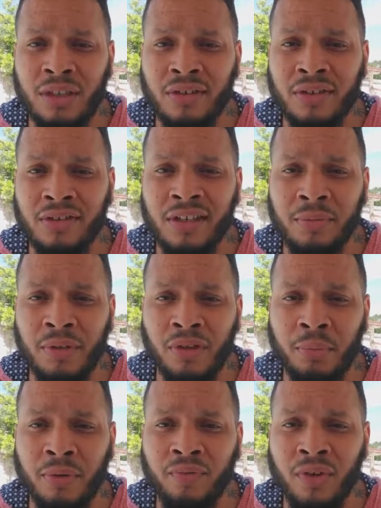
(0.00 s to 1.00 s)
He's a
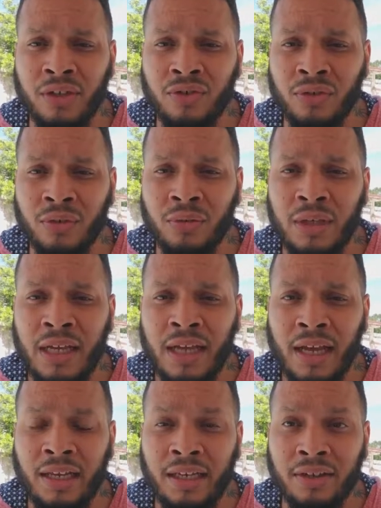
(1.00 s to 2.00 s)
7-year professional,
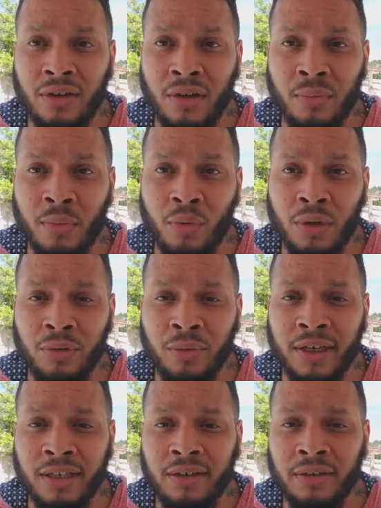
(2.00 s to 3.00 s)
and he is the number one
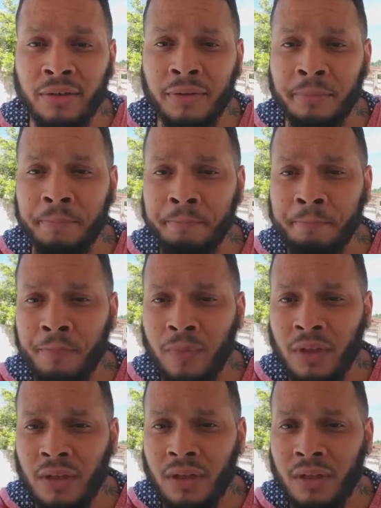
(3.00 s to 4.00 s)
ranked
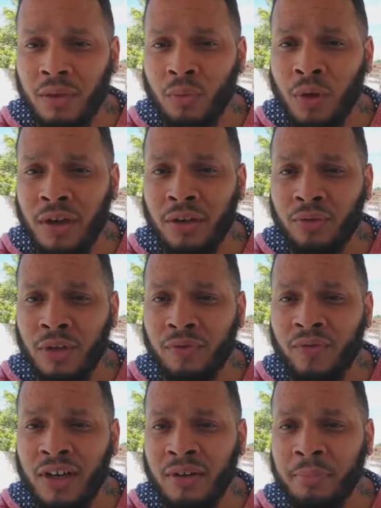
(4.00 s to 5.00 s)

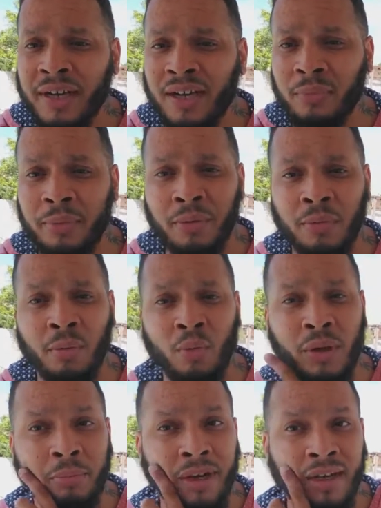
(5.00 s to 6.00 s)
105-pound um, minimum
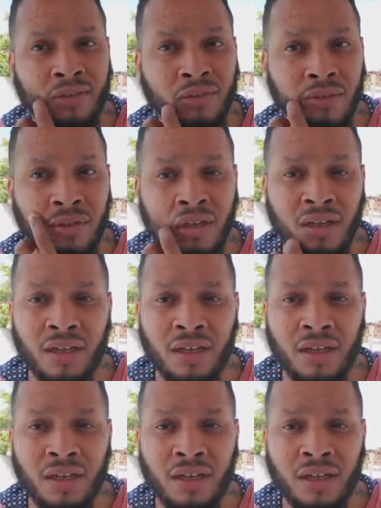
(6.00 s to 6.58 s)
weight boxer.